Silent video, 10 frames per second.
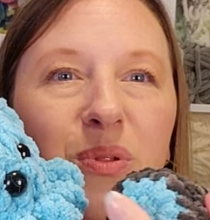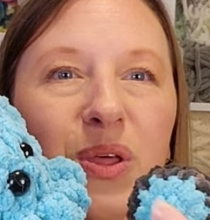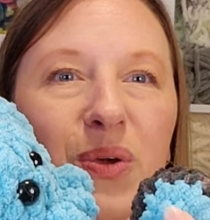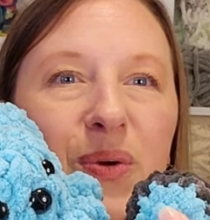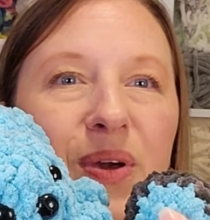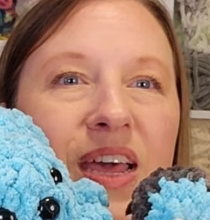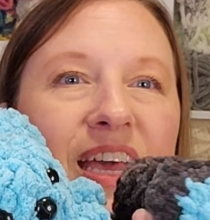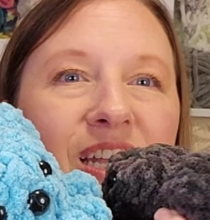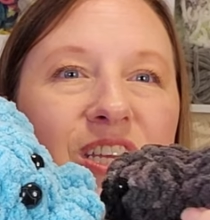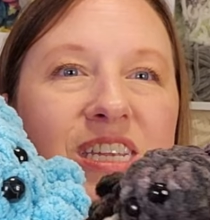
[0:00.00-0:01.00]
blue
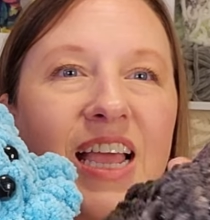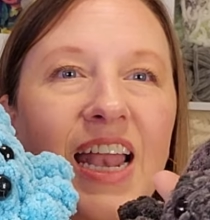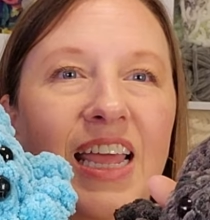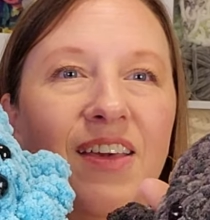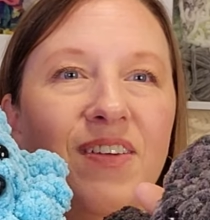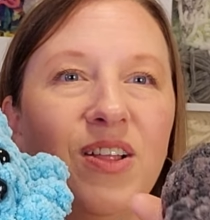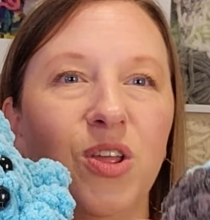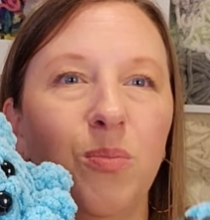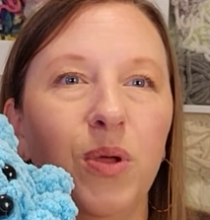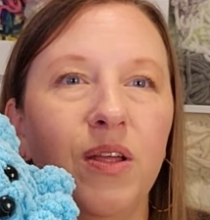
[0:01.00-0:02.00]
just to kind of give it a
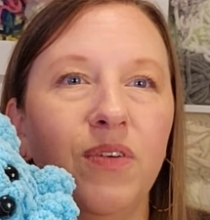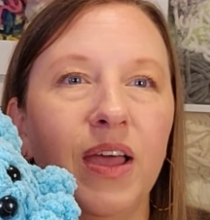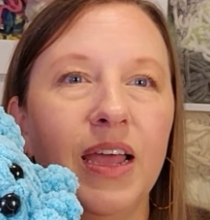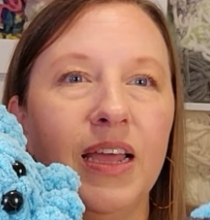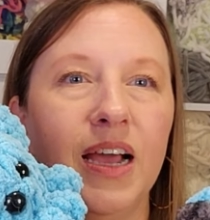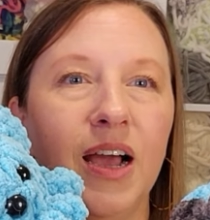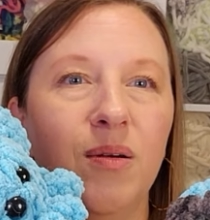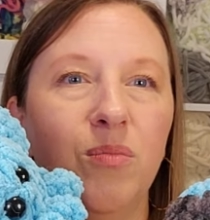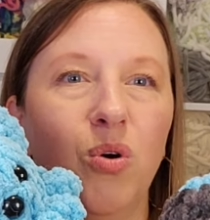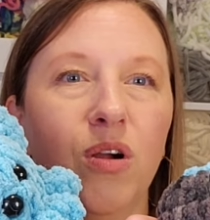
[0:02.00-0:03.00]
little bit of a
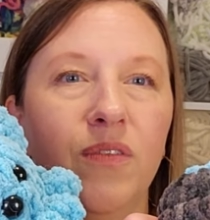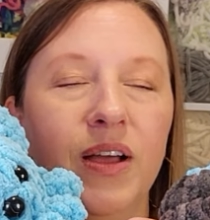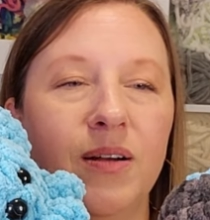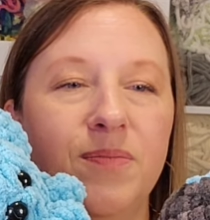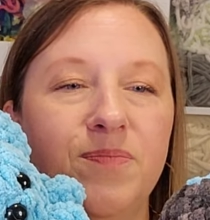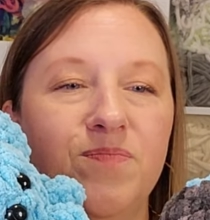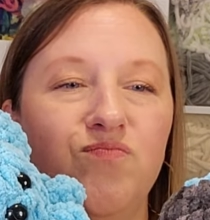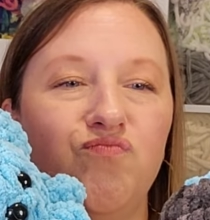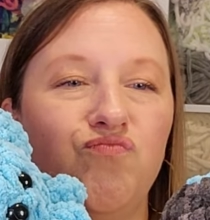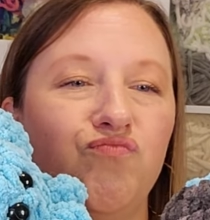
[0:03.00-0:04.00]
more of a
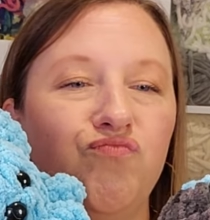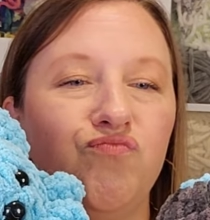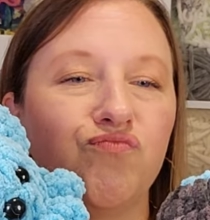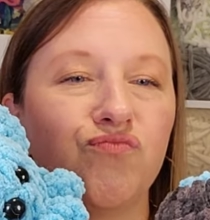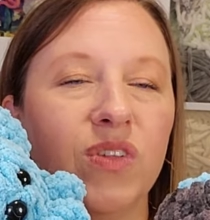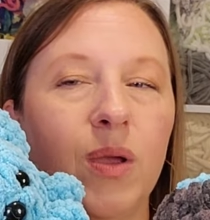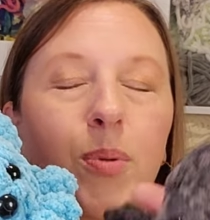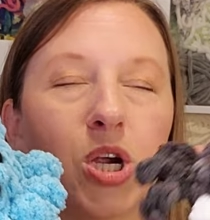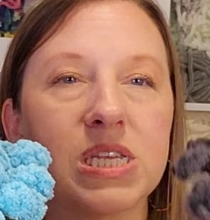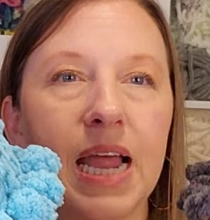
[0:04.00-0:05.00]

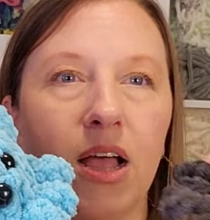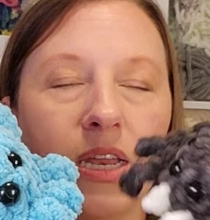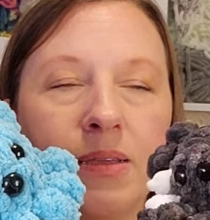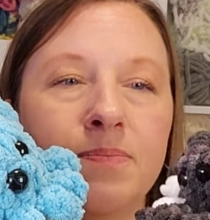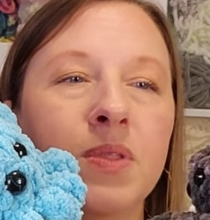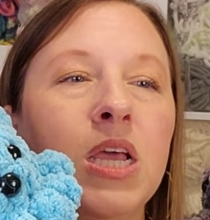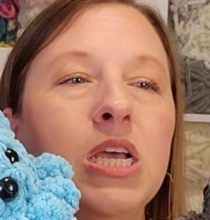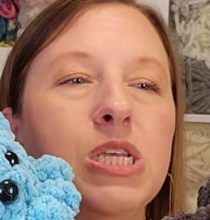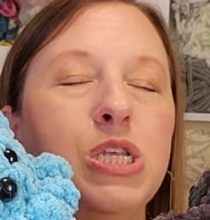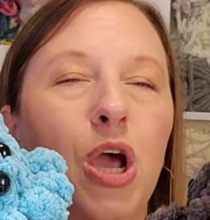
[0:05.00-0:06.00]
personality.
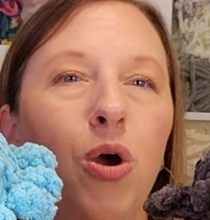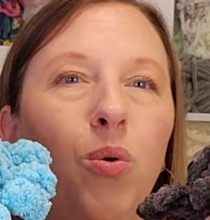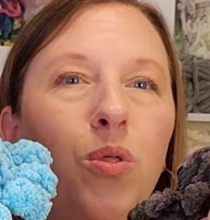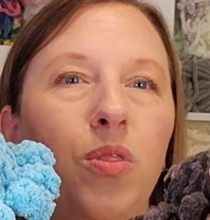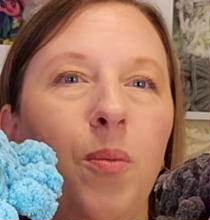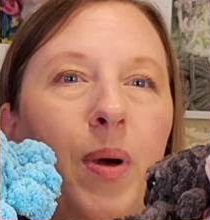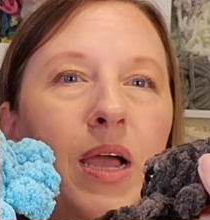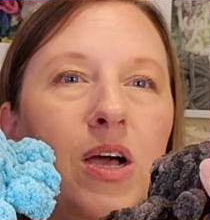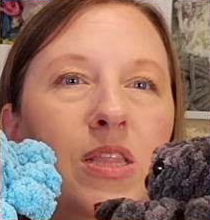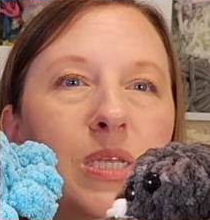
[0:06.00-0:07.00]
So the
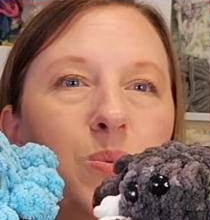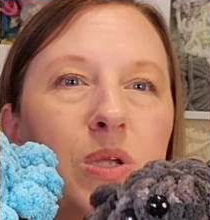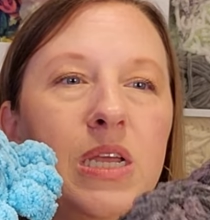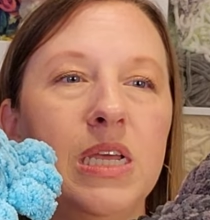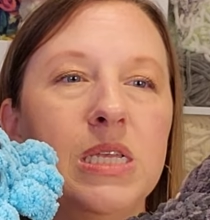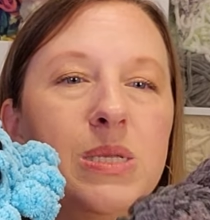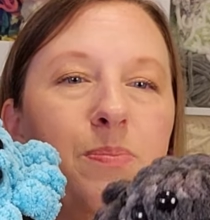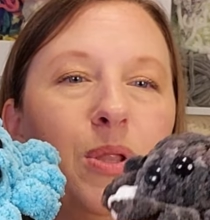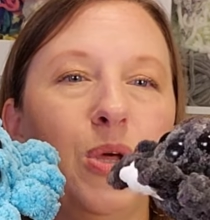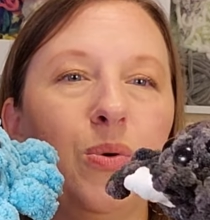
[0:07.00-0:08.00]
butt on this one is
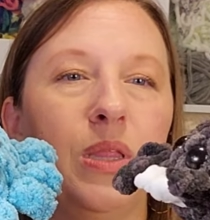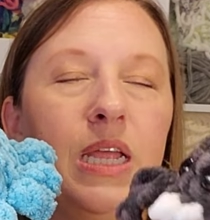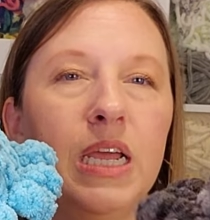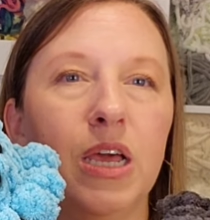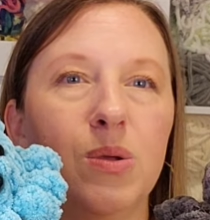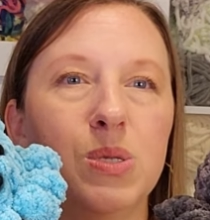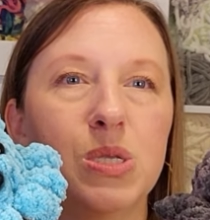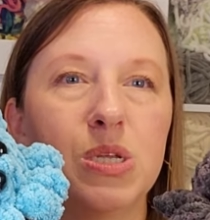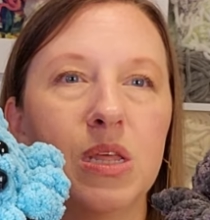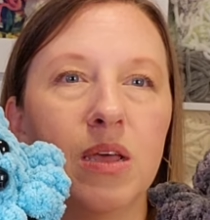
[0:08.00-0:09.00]
blue, and then it goes
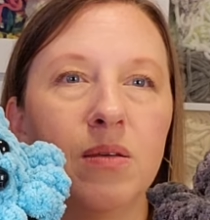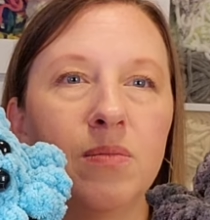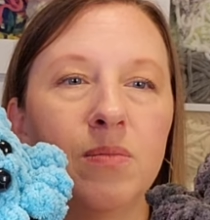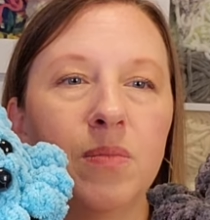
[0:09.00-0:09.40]
to the